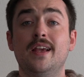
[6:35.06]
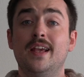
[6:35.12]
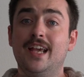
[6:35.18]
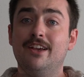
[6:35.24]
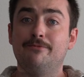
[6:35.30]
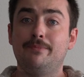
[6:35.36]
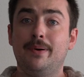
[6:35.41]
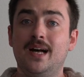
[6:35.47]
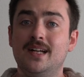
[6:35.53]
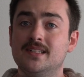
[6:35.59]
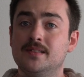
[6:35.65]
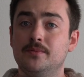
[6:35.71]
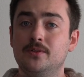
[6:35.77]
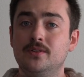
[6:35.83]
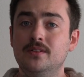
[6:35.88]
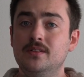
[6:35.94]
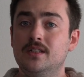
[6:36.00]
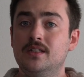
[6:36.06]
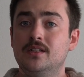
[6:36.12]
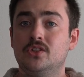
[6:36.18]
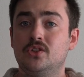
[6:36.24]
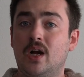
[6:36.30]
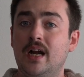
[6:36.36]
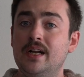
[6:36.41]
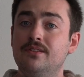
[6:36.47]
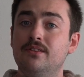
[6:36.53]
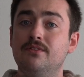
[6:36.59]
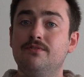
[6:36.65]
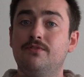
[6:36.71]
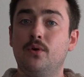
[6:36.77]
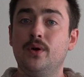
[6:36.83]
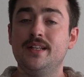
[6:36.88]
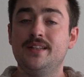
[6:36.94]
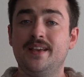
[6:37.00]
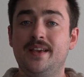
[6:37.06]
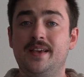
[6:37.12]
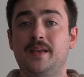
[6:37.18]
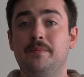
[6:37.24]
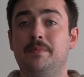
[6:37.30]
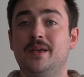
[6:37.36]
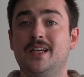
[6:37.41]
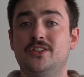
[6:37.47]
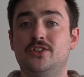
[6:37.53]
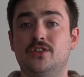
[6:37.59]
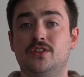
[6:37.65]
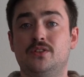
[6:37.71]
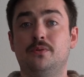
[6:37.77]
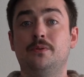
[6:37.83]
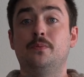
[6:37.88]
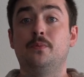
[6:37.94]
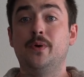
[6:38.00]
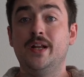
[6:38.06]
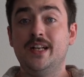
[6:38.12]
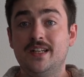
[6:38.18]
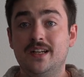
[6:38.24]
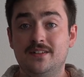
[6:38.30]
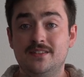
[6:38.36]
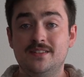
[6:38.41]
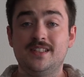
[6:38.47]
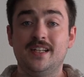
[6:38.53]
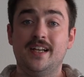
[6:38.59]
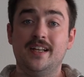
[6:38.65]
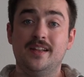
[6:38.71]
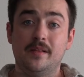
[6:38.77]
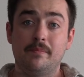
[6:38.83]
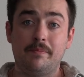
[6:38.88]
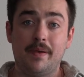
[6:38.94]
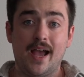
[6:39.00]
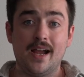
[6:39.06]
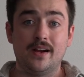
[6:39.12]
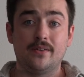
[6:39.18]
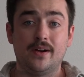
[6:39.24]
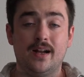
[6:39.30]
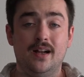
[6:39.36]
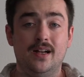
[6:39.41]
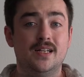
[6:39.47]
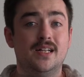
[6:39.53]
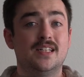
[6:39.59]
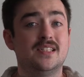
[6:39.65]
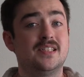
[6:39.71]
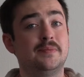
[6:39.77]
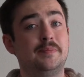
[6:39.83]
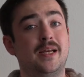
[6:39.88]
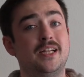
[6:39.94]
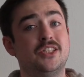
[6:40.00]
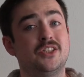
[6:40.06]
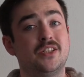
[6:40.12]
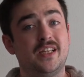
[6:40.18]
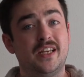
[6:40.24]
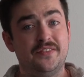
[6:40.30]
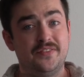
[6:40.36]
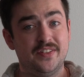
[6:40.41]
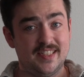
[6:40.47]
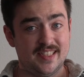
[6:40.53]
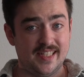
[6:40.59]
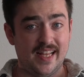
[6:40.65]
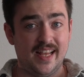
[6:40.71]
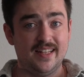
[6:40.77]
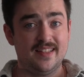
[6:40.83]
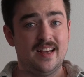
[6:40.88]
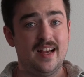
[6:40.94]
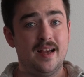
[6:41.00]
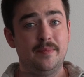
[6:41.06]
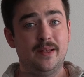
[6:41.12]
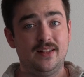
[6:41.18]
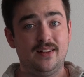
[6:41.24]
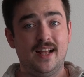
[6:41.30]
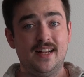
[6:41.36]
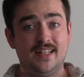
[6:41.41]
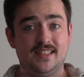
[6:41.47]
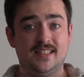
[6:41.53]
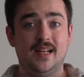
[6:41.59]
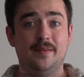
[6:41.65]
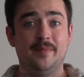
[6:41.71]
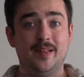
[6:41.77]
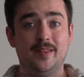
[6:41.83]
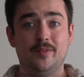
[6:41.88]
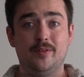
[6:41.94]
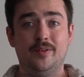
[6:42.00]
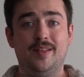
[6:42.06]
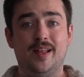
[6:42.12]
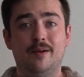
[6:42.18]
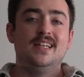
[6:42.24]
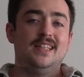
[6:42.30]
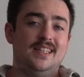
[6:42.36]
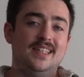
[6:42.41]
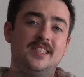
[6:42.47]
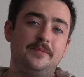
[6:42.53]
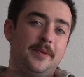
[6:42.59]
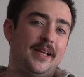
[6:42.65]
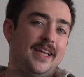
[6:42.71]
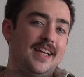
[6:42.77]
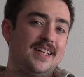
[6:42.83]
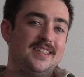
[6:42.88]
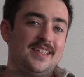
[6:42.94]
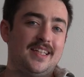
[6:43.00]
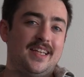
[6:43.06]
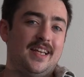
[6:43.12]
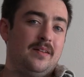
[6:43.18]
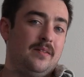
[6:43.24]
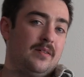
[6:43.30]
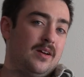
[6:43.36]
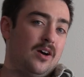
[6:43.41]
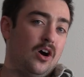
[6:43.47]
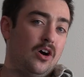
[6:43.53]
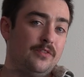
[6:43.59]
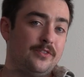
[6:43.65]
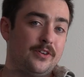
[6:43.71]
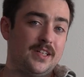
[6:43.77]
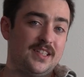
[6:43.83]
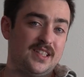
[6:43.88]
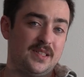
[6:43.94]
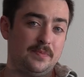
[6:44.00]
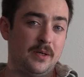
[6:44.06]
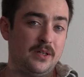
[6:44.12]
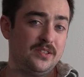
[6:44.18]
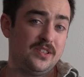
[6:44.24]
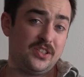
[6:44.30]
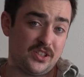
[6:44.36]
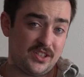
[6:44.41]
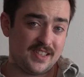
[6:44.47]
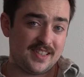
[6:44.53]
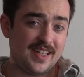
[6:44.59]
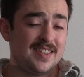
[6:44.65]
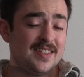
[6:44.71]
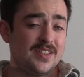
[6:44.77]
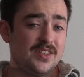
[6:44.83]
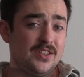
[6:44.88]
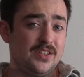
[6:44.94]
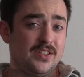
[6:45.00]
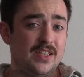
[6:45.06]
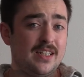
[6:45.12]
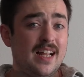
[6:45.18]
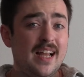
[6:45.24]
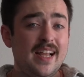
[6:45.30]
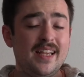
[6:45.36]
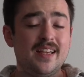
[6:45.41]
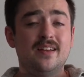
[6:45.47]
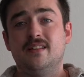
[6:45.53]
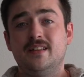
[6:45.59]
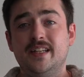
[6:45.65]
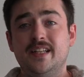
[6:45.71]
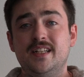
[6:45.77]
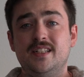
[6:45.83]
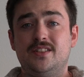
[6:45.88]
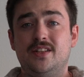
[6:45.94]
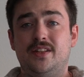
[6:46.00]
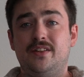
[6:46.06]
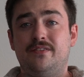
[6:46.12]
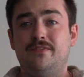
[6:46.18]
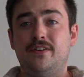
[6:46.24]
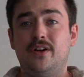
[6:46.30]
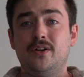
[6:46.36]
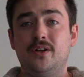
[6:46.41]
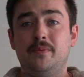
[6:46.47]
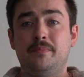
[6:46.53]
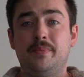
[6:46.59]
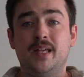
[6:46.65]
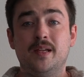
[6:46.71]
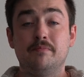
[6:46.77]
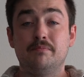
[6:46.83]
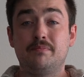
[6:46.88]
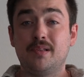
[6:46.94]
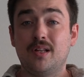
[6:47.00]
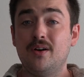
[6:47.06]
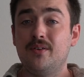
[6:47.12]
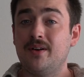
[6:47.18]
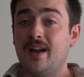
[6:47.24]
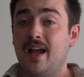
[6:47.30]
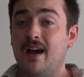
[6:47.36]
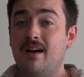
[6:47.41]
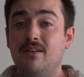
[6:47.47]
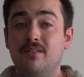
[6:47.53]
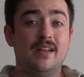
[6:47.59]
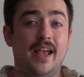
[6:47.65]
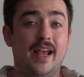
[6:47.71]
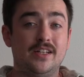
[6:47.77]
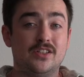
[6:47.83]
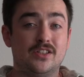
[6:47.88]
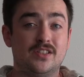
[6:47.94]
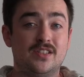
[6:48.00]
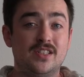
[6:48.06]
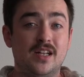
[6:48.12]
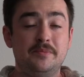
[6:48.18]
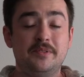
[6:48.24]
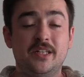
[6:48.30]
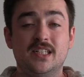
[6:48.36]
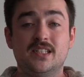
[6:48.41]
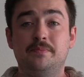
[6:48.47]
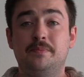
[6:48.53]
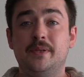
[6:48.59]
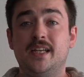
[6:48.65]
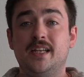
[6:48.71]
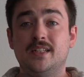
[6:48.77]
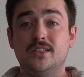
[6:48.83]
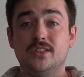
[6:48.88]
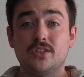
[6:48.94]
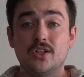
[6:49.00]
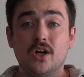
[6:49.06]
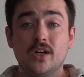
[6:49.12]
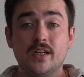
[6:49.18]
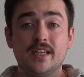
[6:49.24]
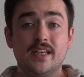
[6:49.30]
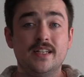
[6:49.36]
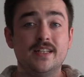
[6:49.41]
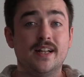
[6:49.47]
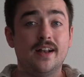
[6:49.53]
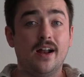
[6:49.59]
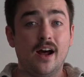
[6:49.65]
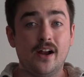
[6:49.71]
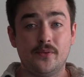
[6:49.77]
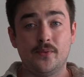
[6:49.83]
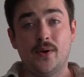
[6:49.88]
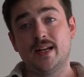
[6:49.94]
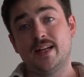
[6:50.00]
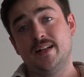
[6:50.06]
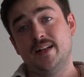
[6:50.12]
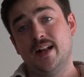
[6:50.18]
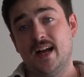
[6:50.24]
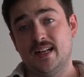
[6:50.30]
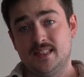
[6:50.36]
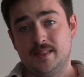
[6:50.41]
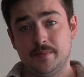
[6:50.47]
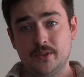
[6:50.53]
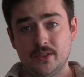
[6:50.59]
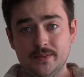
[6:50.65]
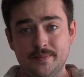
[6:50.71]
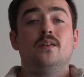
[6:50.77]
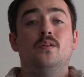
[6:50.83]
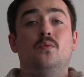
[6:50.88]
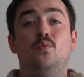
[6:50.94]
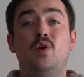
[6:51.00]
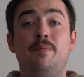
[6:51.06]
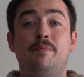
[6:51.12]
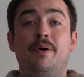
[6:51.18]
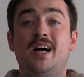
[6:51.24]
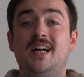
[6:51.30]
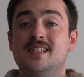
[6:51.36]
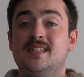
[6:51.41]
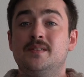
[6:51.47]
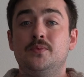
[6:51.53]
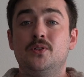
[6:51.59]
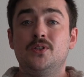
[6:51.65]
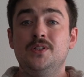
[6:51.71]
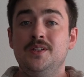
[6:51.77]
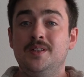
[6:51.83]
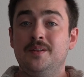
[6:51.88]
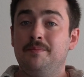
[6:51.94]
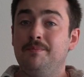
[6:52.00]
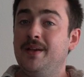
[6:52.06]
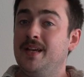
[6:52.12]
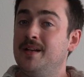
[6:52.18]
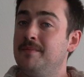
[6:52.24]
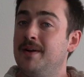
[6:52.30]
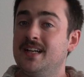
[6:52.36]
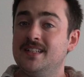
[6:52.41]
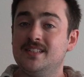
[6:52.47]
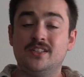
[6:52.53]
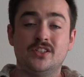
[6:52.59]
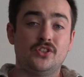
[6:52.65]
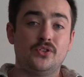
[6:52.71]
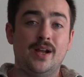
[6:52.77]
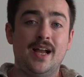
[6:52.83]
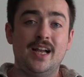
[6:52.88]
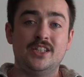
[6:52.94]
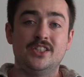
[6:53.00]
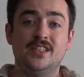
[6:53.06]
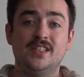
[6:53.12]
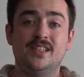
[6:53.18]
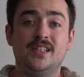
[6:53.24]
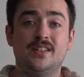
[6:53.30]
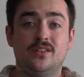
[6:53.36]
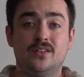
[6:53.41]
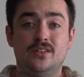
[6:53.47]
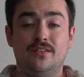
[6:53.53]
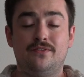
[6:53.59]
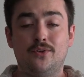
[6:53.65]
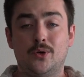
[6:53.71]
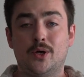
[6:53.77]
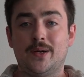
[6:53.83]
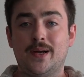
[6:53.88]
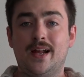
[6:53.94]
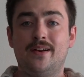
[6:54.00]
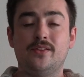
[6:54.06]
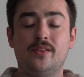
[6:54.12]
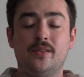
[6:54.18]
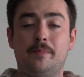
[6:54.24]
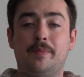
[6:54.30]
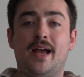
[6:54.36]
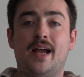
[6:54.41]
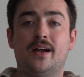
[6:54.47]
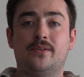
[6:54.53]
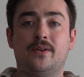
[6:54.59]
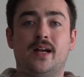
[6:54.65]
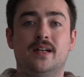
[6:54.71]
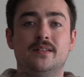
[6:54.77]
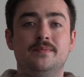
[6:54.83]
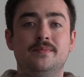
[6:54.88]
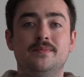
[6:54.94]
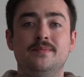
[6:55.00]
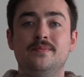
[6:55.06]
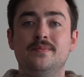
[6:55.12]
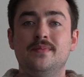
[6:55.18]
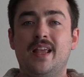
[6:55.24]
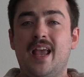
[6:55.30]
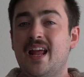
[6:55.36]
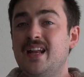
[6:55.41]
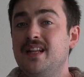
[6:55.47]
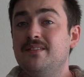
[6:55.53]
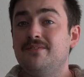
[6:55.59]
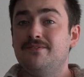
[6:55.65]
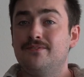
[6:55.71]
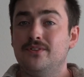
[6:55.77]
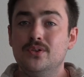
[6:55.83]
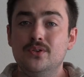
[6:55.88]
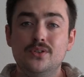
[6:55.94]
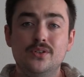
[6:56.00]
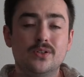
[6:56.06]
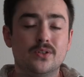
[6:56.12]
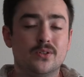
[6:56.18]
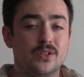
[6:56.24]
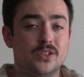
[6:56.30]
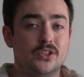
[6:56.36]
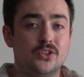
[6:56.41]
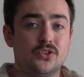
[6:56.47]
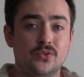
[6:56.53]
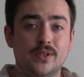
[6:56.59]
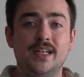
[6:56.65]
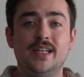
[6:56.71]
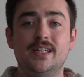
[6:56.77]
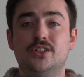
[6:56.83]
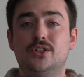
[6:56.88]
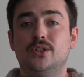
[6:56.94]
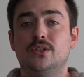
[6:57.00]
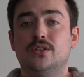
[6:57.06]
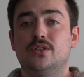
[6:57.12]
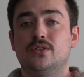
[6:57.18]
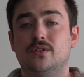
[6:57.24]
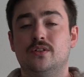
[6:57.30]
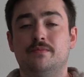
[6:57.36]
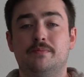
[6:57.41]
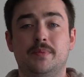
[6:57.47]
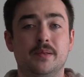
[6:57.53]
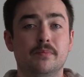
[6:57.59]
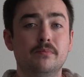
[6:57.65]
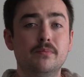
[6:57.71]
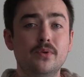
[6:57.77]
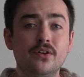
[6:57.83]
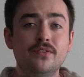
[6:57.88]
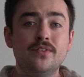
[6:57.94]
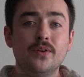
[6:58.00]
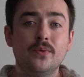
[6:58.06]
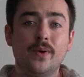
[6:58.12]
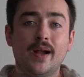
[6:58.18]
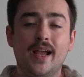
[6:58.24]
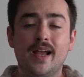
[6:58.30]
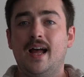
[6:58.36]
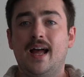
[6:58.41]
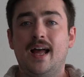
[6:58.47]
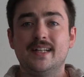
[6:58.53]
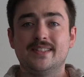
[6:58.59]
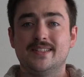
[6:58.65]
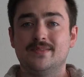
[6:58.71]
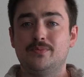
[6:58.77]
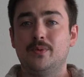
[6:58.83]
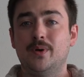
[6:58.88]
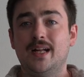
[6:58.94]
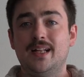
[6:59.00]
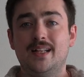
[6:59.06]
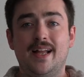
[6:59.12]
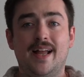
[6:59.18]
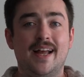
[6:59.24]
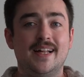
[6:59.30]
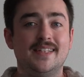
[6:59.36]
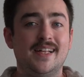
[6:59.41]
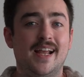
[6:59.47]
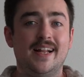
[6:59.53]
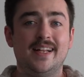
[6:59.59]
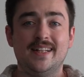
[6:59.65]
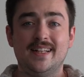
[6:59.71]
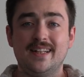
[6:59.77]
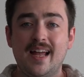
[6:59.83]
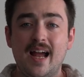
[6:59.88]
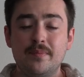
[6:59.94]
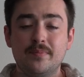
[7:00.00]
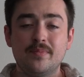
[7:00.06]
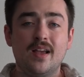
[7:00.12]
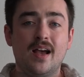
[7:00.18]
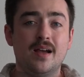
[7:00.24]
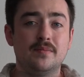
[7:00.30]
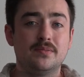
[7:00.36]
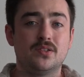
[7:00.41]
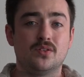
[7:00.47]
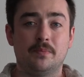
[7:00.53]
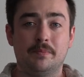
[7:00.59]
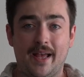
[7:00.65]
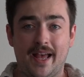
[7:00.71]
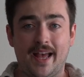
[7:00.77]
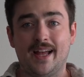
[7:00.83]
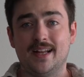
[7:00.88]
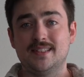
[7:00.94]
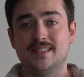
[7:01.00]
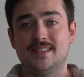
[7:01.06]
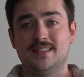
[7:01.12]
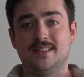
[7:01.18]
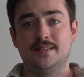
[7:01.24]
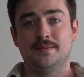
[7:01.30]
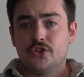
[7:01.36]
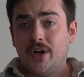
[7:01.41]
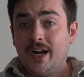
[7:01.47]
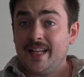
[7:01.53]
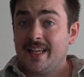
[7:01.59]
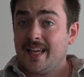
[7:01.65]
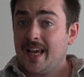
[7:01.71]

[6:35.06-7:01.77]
If possible, try to avoid taking pictures with windows in the background, especially if it's daytime and light is coming through them. This is because it can overexpose your sensor to light, leading to the photo being blown out and your subjects being darkened and unrecognizable. When possible, minimize distractions either in the foreground or the background. Any food or drink should sort of be moved away, as well as any laptops or bags. Try to